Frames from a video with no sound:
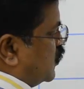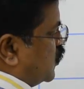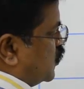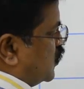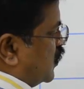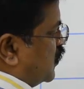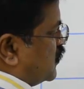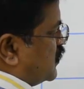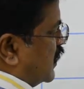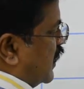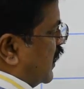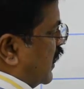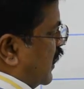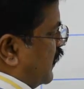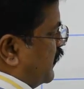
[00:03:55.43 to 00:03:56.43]

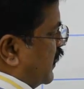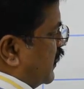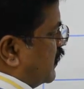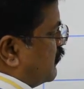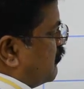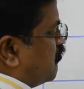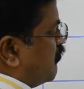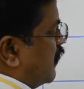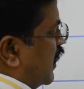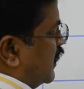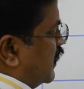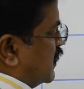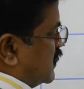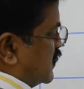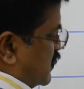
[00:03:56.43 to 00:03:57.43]
2011
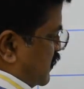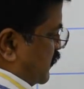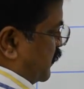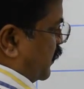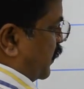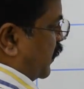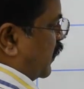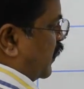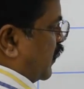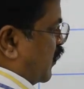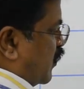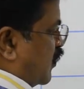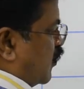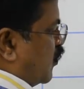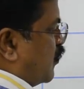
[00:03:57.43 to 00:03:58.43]
minus,
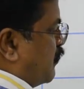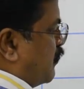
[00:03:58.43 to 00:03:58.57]
or go